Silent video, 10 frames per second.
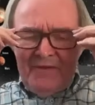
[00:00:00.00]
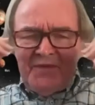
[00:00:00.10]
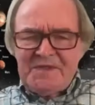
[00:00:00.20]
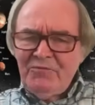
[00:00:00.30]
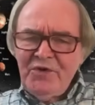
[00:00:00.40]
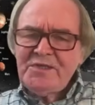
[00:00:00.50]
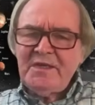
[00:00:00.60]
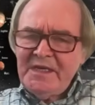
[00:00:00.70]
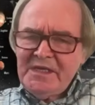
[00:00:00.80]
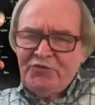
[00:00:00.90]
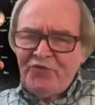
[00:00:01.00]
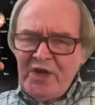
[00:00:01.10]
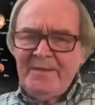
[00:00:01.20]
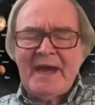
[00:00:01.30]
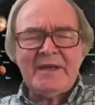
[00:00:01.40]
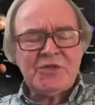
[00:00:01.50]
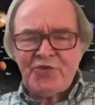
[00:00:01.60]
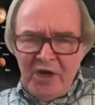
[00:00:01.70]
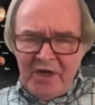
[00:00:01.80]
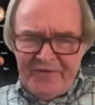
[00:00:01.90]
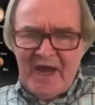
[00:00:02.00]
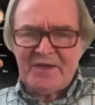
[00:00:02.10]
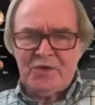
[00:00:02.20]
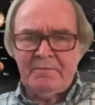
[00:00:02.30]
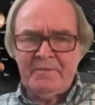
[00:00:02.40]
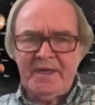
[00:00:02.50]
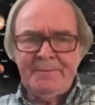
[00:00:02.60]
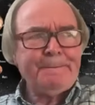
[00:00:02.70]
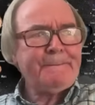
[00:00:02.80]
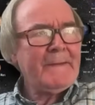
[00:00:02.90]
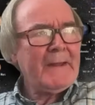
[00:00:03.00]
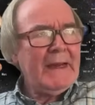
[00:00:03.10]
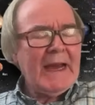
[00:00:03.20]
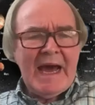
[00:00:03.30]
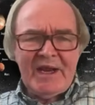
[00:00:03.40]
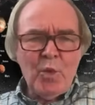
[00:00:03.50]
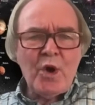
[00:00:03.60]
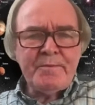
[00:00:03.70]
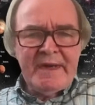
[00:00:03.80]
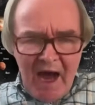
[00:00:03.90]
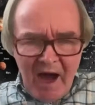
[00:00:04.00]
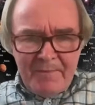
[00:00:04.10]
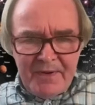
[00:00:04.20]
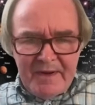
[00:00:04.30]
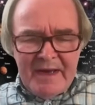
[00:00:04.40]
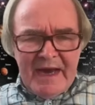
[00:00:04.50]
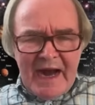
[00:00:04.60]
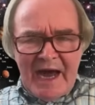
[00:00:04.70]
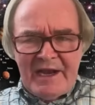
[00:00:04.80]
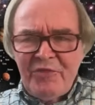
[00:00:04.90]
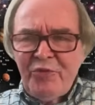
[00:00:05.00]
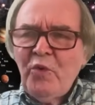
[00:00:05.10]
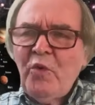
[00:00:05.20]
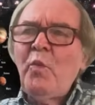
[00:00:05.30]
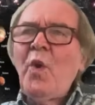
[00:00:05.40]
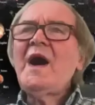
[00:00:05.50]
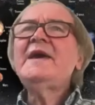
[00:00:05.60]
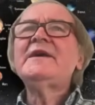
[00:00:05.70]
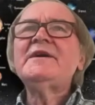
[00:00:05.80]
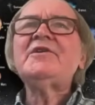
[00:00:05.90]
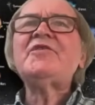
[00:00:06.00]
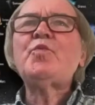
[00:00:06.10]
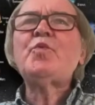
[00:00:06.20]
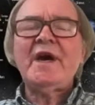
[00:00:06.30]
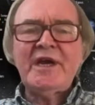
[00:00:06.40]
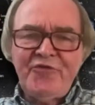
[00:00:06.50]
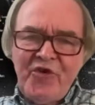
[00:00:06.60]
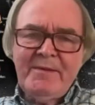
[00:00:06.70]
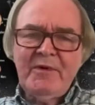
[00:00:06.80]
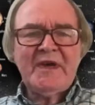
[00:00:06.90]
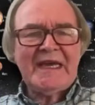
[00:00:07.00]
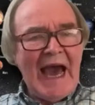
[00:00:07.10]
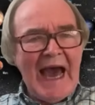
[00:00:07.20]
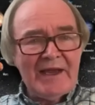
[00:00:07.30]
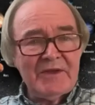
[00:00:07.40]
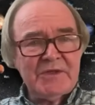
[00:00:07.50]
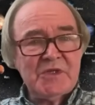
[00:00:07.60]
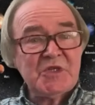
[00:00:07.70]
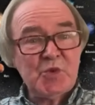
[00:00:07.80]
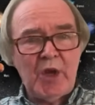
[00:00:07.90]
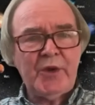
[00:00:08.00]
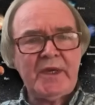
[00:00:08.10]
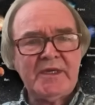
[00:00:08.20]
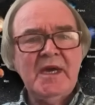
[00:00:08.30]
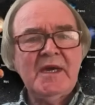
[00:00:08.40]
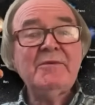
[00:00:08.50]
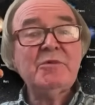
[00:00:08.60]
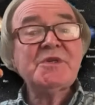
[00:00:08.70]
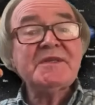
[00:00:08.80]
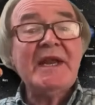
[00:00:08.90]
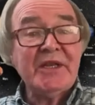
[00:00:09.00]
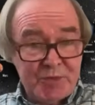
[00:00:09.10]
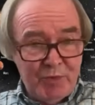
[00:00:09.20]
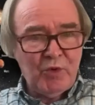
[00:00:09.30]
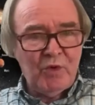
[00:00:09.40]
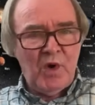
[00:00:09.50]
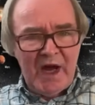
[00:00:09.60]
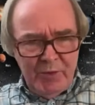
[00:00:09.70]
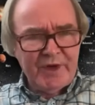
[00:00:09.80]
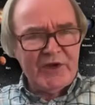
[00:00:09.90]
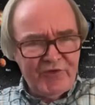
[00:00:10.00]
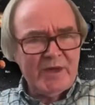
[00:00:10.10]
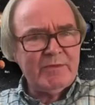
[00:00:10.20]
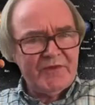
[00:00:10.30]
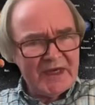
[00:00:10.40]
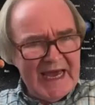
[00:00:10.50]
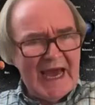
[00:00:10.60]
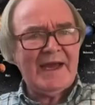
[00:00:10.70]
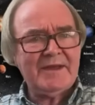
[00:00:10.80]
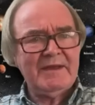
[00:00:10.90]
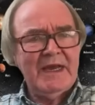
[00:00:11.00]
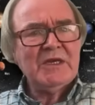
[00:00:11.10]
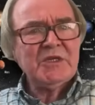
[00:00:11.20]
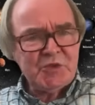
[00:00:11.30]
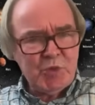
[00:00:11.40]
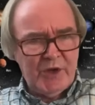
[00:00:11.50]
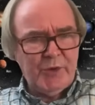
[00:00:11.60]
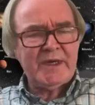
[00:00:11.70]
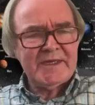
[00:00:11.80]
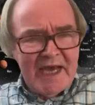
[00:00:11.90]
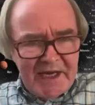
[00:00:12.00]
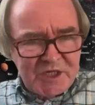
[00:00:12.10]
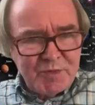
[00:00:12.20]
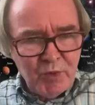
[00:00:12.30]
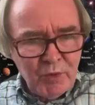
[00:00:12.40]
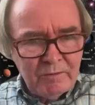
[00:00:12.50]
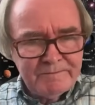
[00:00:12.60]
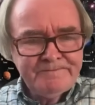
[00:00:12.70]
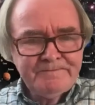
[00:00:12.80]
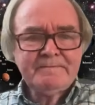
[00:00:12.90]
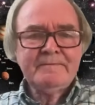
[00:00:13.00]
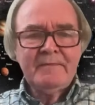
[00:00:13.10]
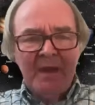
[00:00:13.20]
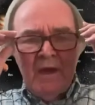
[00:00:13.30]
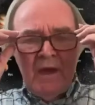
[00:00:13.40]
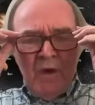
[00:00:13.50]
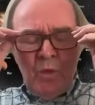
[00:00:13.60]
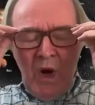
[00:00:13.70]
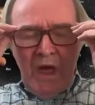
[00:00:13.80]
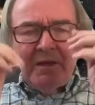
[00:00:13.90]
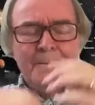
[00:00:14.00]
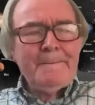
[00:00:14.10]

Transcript: for some reason, this dream had a strong effect on me, and it woke me up. And I thought, why on earth would I dream of a cat swallowing it? It was a tennis ball. Why would I dream of a cat swallowing a tennis ball? Well,